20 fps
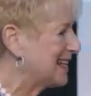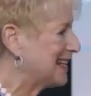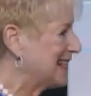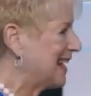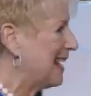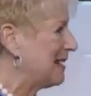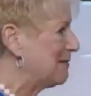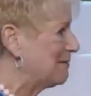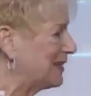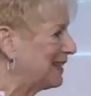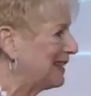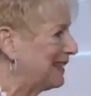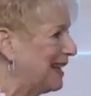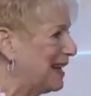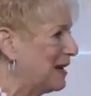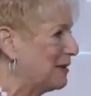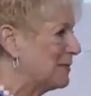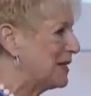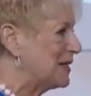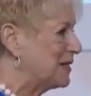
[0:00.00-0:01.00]
time would
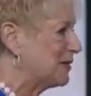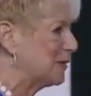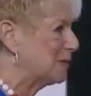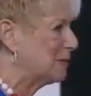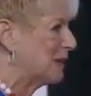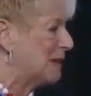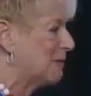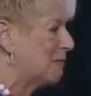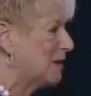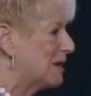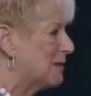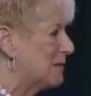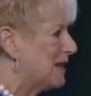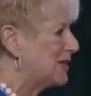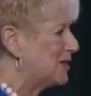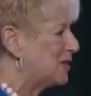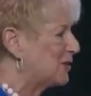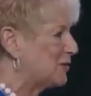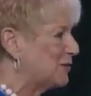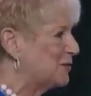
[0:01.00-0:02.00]
allow me to, but I want to make
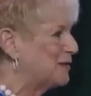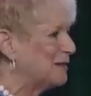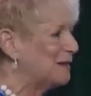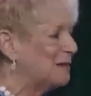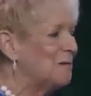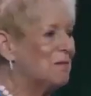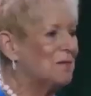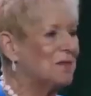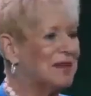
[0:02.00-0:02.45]
sure